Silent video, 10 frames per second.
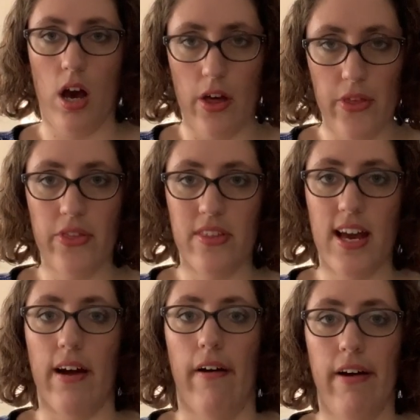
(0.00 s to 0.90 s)
other than
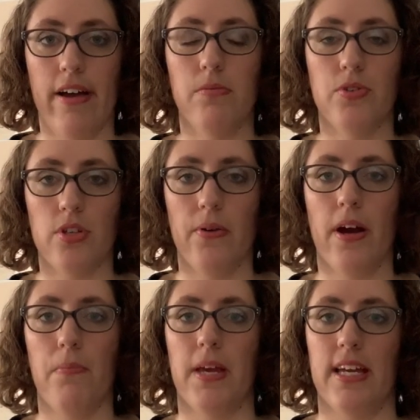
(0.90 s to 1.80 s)
that, I am so
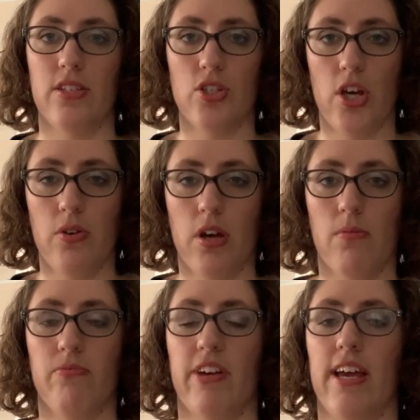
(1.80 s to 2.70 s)
happy. It's so
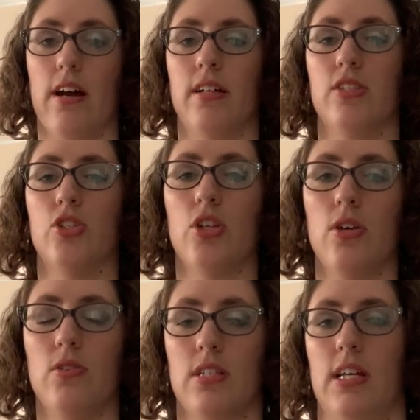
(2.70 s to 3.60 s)
comfy,
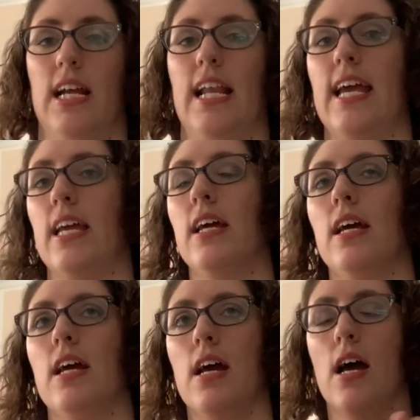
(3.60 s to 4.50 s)
so snuggly.
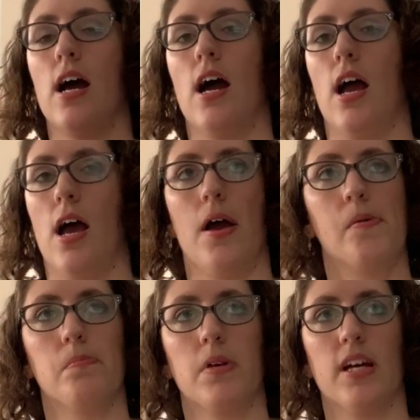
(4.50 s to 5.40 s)

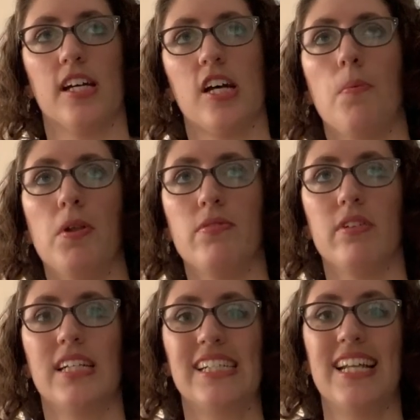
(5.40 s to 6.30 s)
Couple of
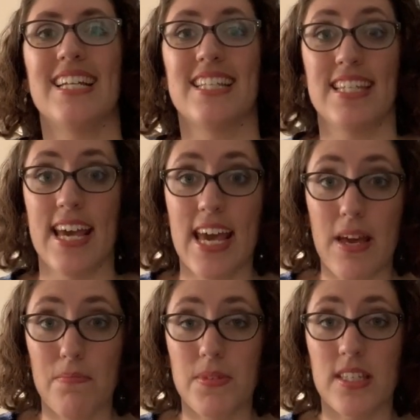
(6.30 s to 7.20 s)
little
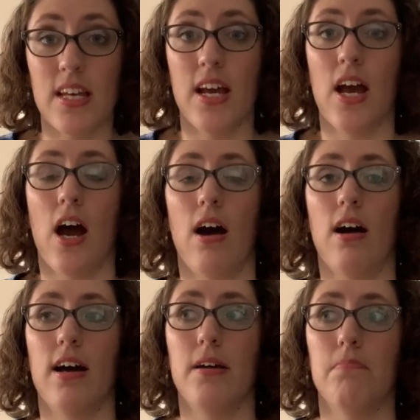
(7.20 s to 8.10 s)
tips.
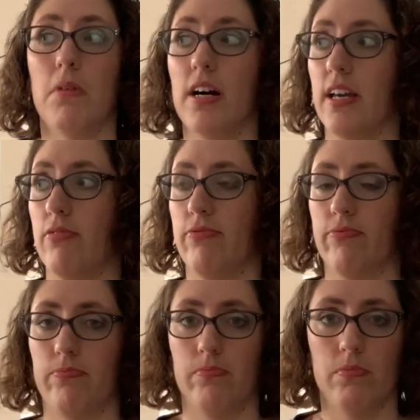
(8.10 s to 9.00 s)
My
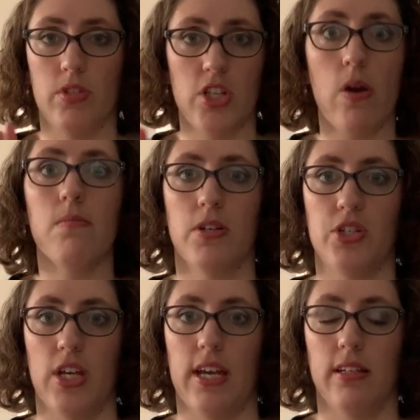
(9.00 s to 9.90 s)
sewing
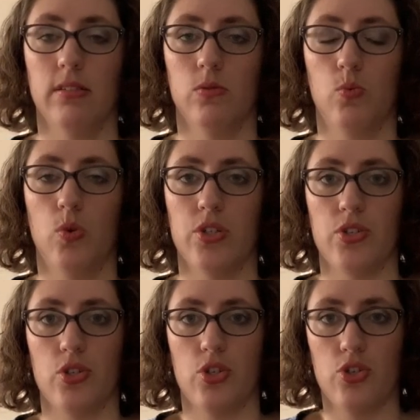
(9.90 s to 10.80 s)
machine
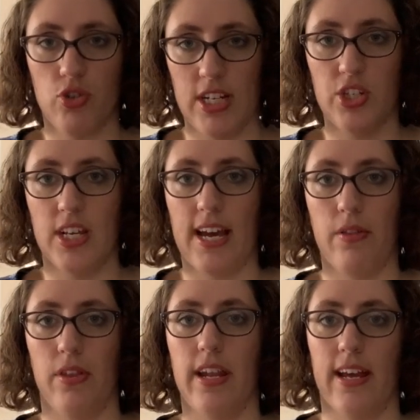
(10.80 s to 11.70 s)
was stretching
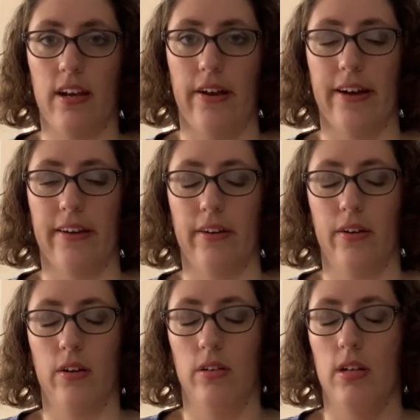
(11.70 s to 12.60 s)
out the neckline,
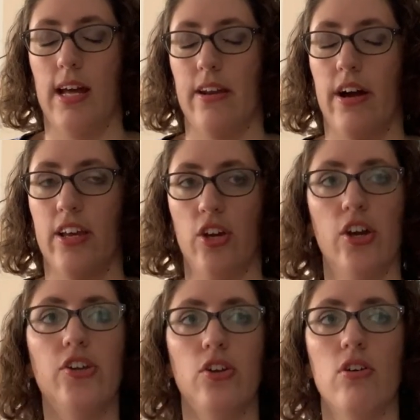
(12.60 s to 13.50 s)
and I
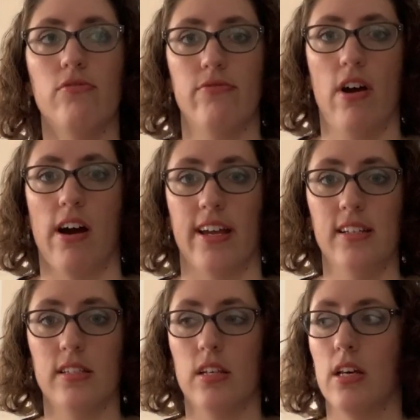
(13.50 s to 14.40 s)
could not
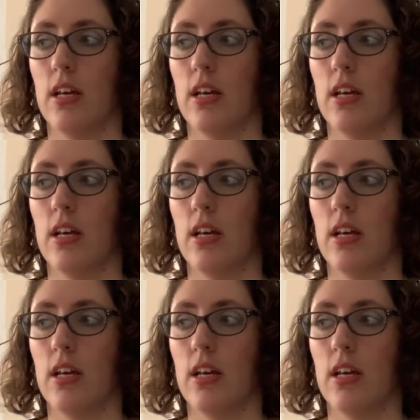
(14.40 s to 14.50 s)
find